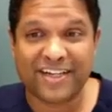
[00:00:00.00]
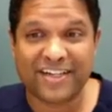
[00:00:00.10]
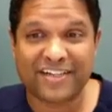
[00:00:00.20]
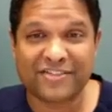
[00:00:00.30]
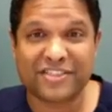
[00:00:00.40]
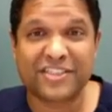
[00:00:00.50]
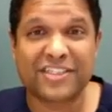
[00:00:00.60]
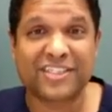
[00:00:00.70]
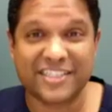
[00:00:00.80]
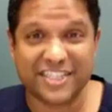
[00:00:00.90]
It was good
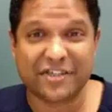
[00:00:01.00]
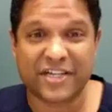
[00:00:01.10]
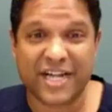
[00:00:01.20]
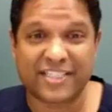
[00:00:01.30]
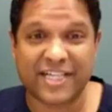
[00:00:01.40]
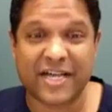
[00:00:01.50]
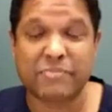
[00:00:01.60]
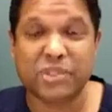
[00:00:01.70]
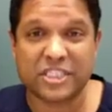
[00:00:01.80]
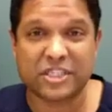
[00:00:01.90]
to see you guys again.
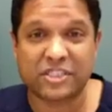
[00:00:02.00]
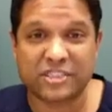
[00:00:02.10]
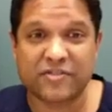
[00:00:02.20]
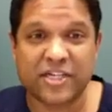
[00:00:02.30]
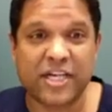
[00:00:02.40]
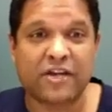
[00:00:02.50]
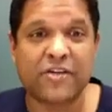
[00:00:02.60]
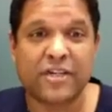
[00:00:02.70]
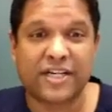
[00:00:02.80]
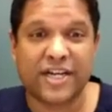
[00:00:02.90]
Please share this video
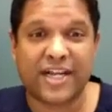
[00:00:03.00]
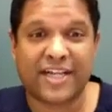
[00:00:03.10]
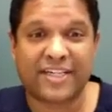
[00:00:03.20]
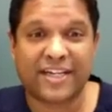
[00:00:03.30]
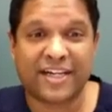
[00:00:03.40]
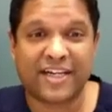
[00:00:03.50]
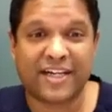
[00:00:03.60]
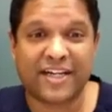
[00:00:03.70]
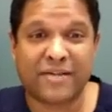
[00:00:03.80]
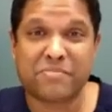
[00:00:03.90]
and
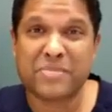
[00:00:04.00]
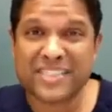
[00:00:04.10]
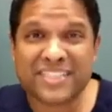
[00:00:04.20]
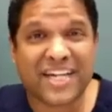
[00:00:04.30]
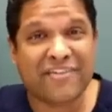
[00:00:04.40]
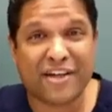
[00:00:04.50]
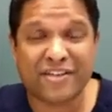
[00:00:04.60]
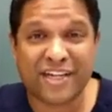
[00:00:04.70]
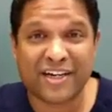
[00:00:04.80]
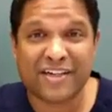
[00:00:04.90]
be safe out
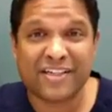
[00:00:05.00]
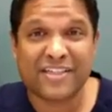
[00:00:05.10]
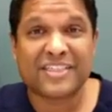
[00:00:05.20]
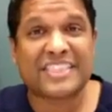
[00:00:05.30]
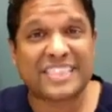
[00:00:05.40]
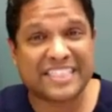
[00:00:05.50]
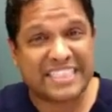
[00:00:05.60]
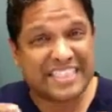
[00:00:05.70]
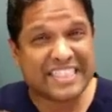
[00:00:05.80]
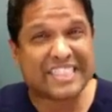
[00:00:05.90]
there. Listen,
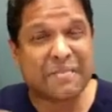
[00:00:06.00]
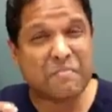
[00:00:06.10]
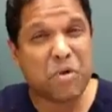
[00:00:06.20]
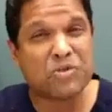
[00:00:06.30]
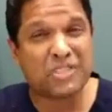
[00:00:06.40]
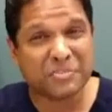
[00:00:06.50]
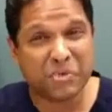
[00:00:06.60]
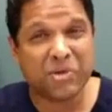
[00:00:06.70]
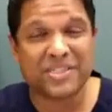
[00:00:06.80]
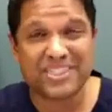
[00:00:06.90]
this is the most
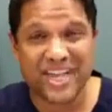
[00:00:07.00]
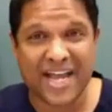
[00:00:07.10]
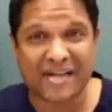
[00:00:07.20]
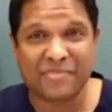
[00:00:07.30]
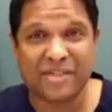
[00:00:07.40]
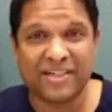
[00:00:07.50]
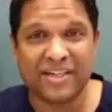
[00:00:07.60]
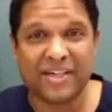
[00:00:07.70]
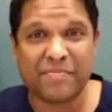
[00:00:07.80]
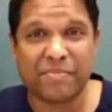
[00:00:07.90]
important time
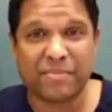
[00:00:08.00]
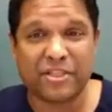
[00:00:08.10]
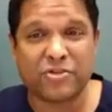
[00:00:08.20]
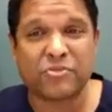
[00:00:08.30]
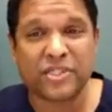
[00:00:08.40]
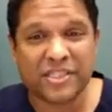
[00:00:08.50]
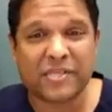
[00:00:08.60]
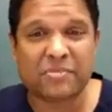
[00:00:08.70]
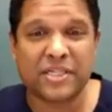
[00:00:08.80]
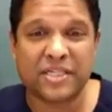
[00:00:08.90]
to really
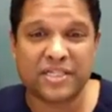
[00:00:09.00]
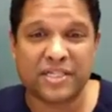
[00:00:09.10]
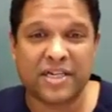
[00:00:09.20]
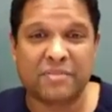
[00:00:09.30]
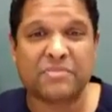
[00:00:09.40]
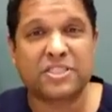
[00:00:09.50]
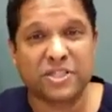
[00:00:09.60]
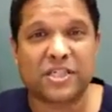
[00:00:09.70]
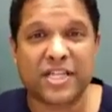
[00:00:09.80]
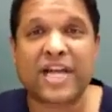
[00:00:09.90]
be strictly